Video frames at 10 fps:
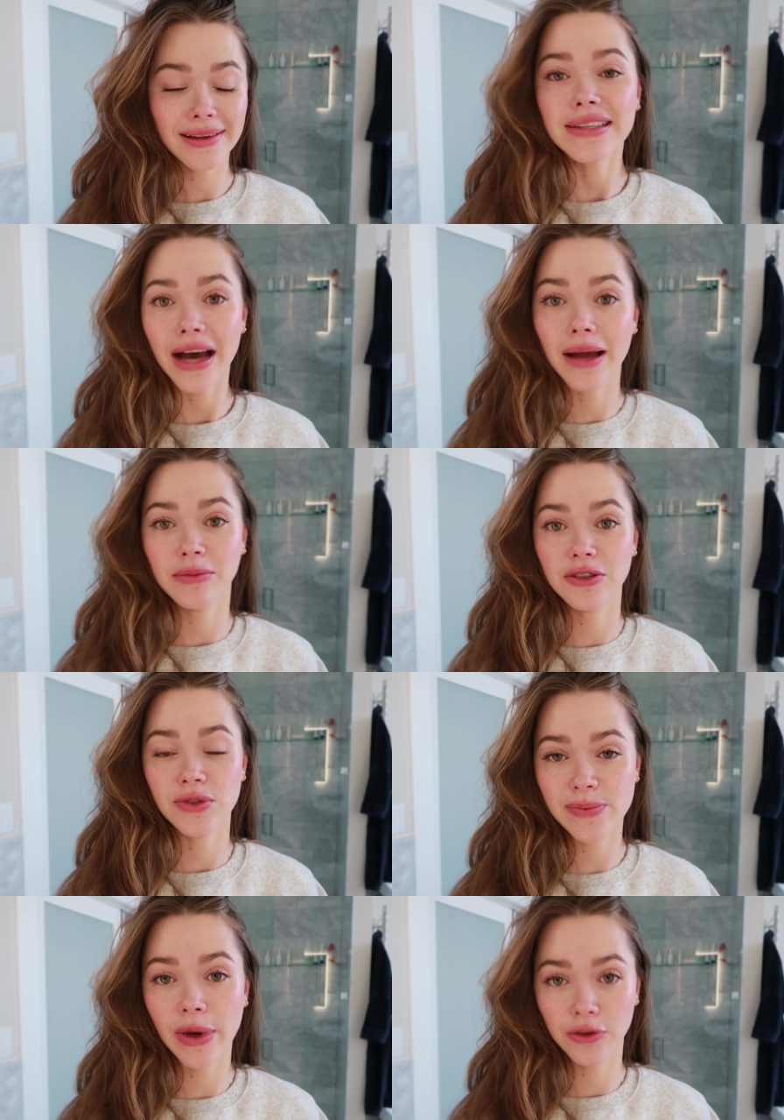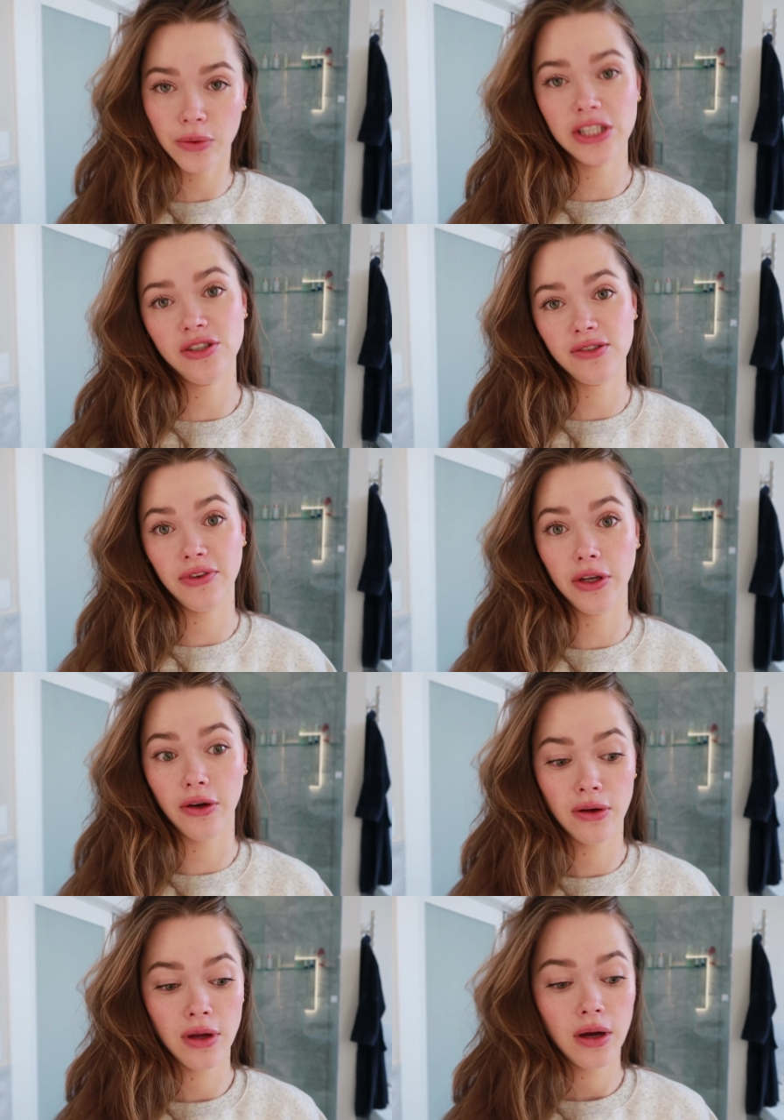and time that you spend to watch this
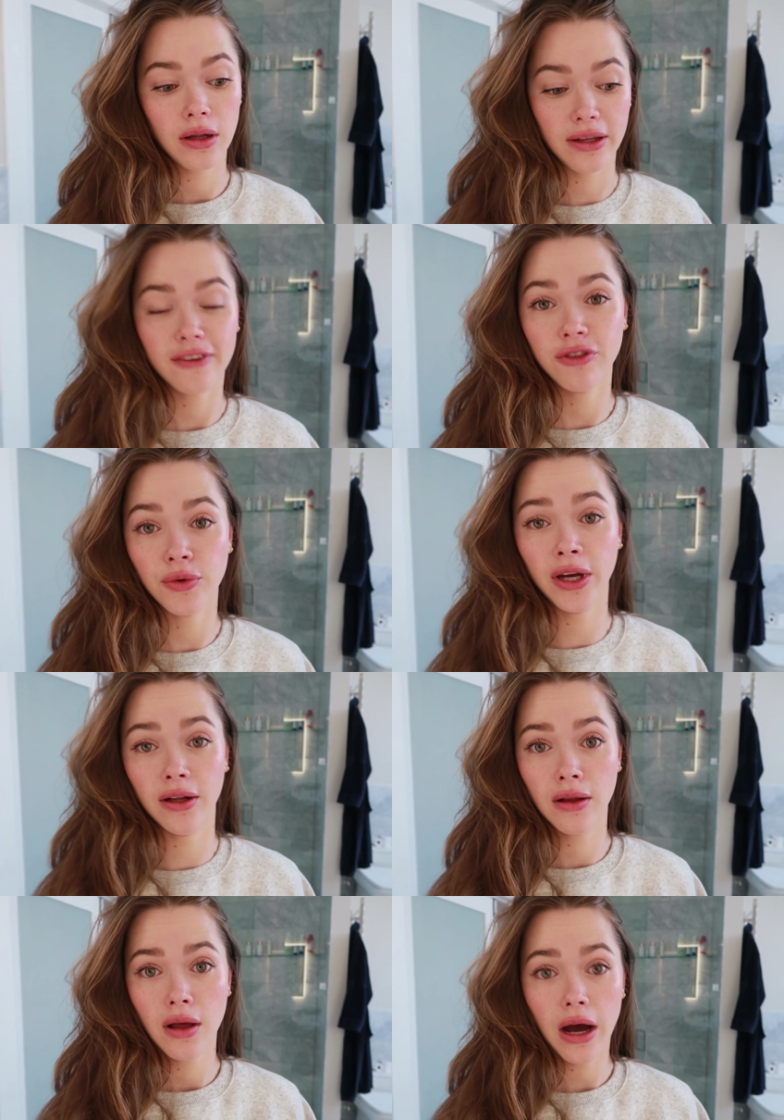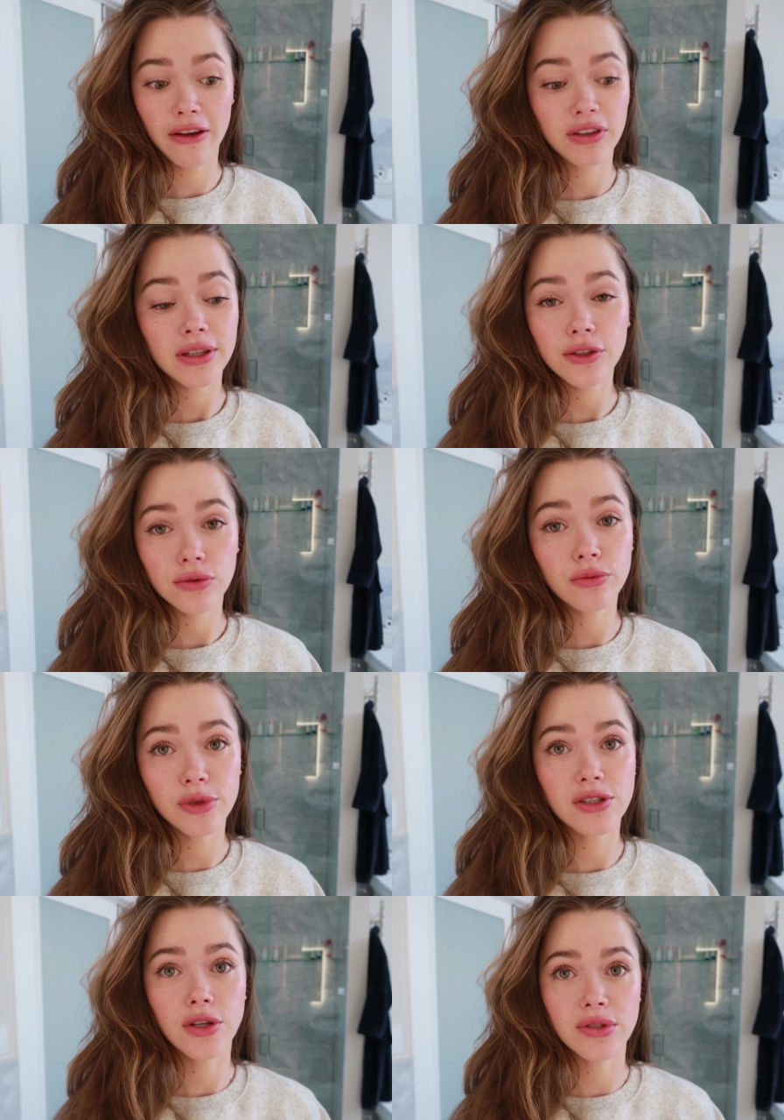video. Like for real. I feel like
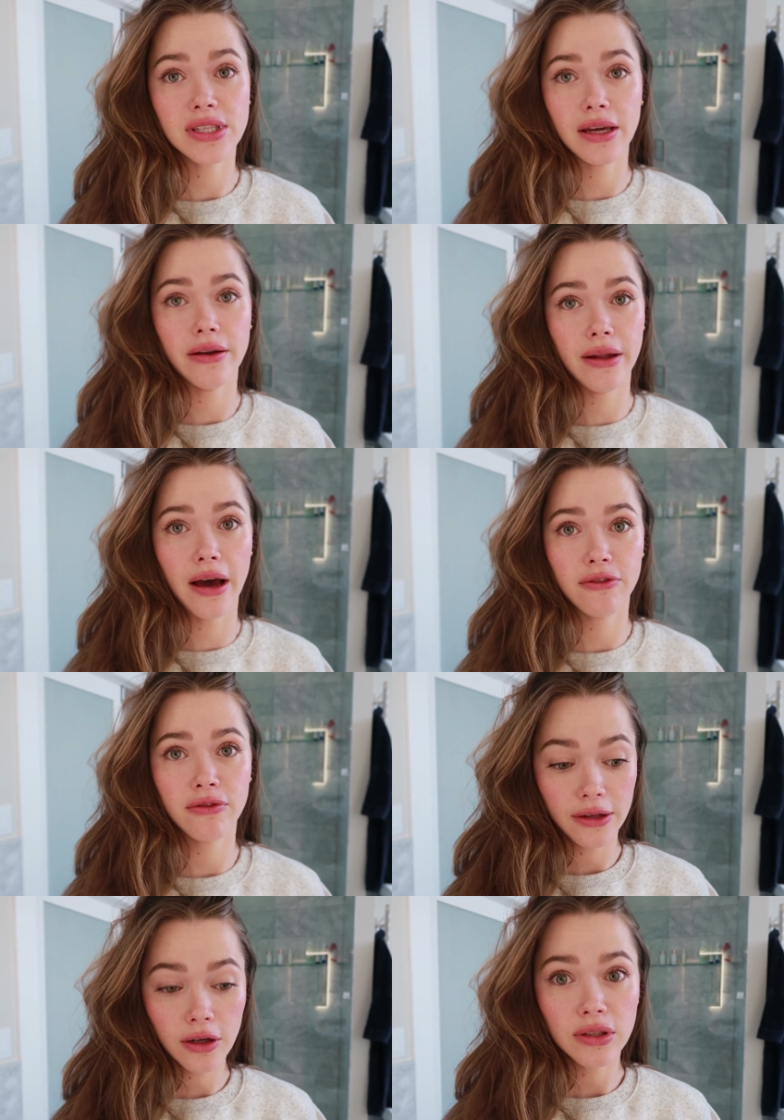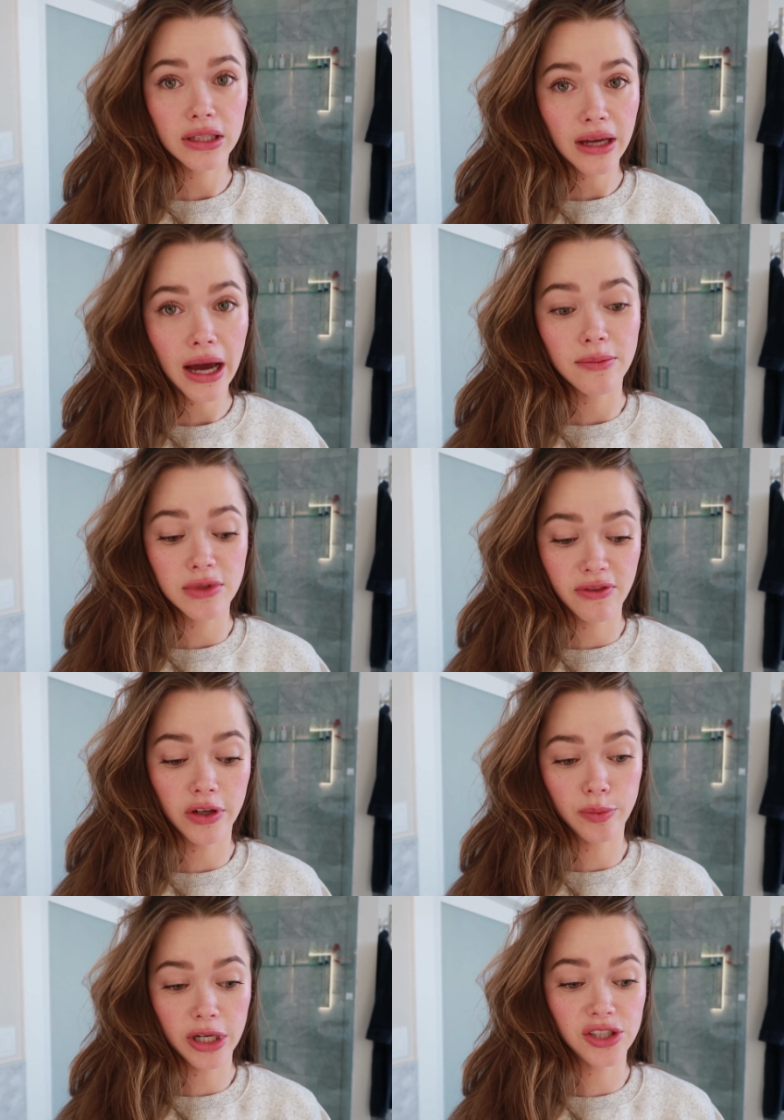YouTubers don't say it enough. I know that time is
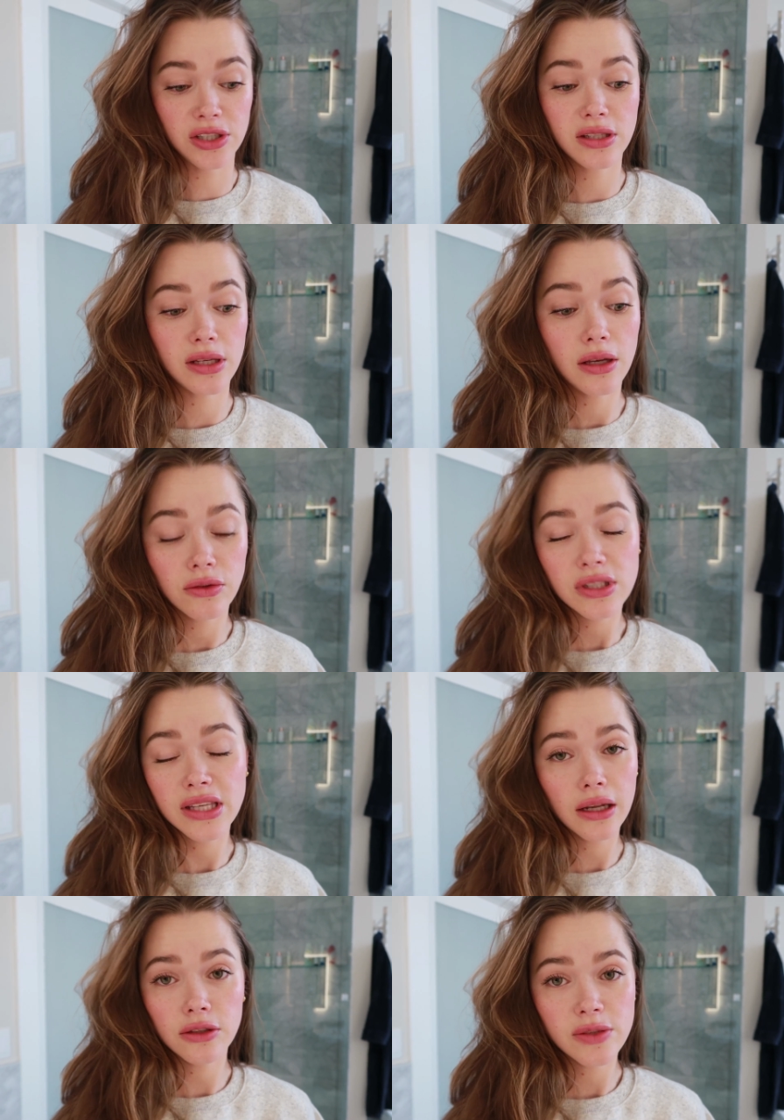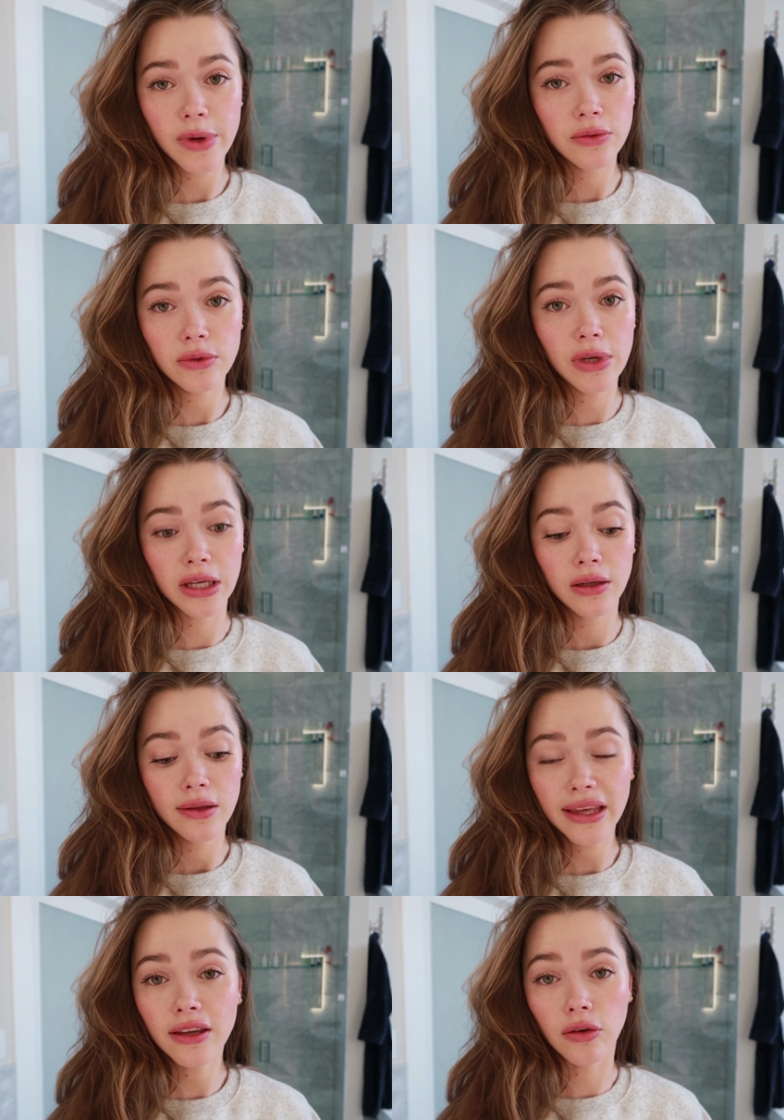very precious and you decided to spend it with me.
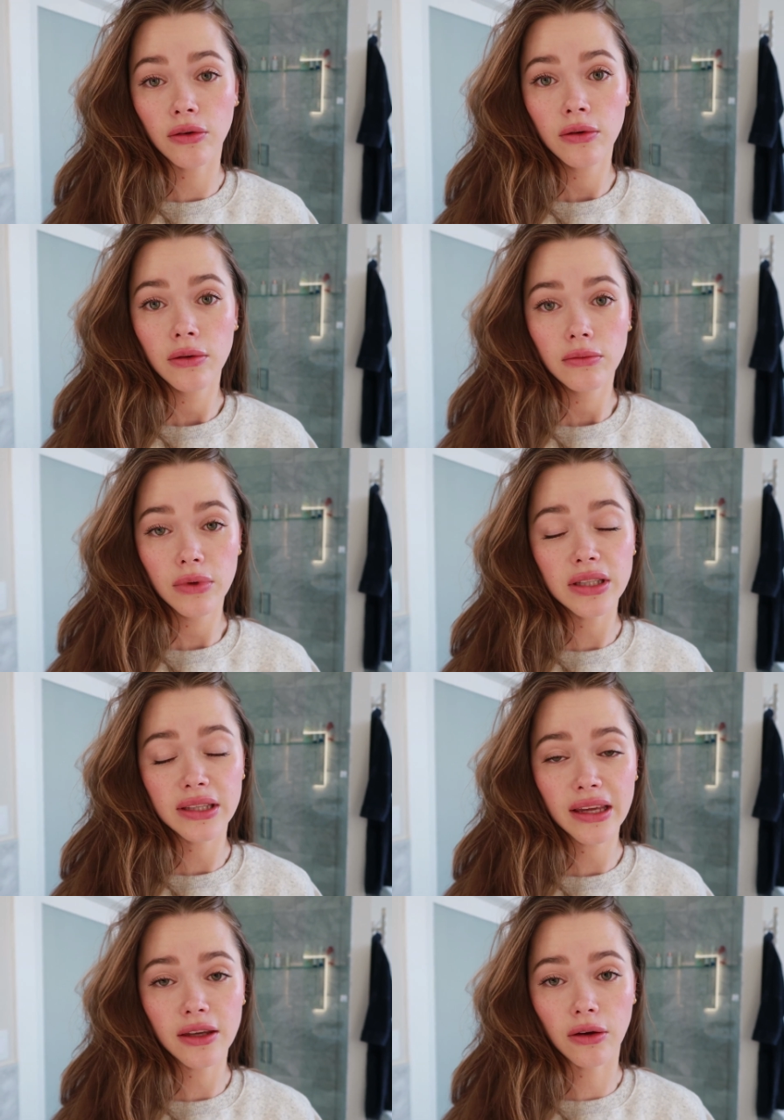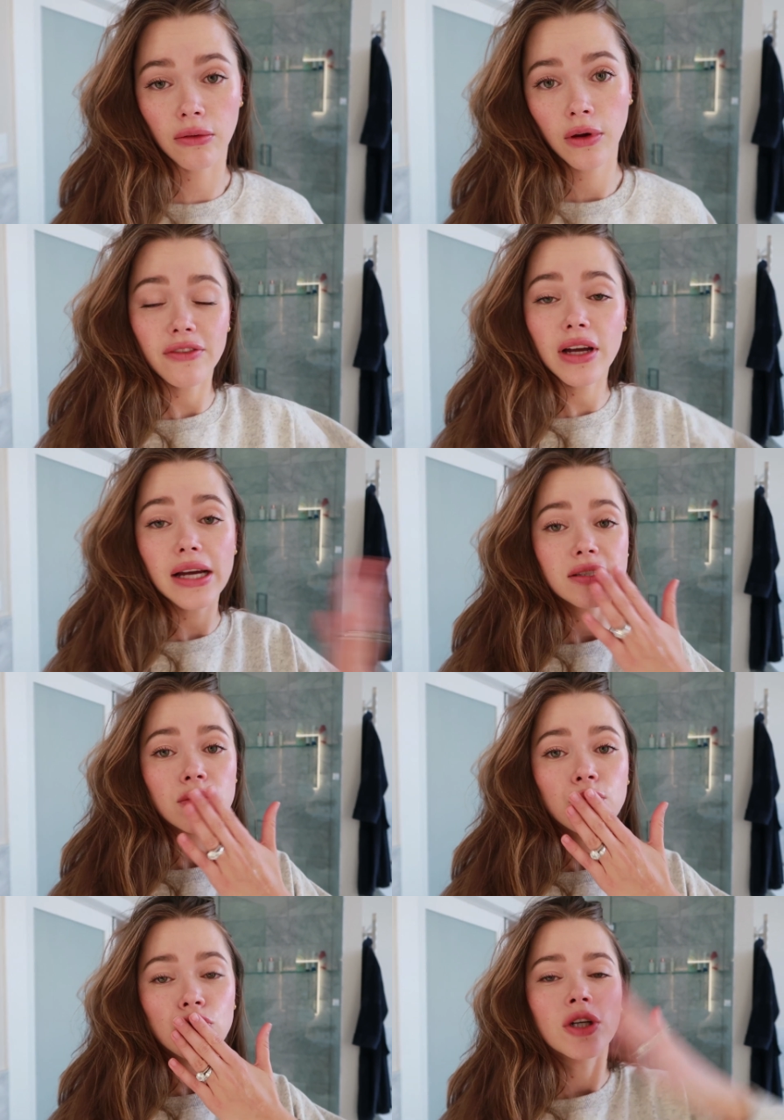Thank you. Really, thank you. Love you guys.
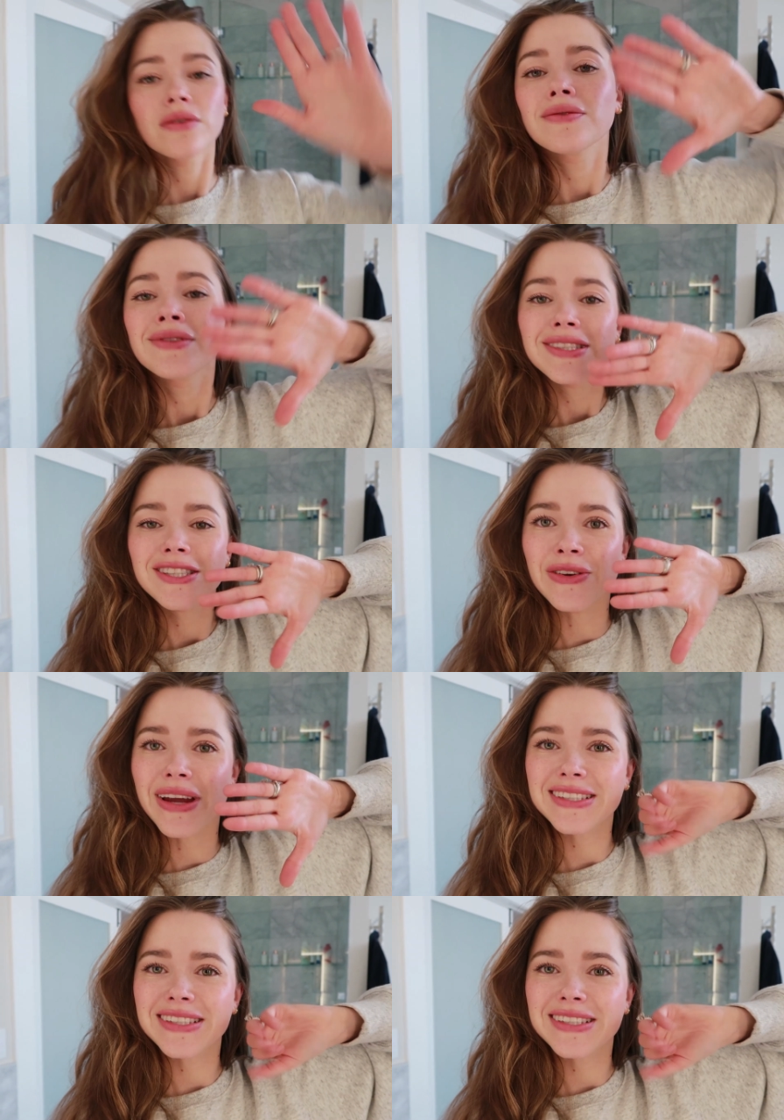See you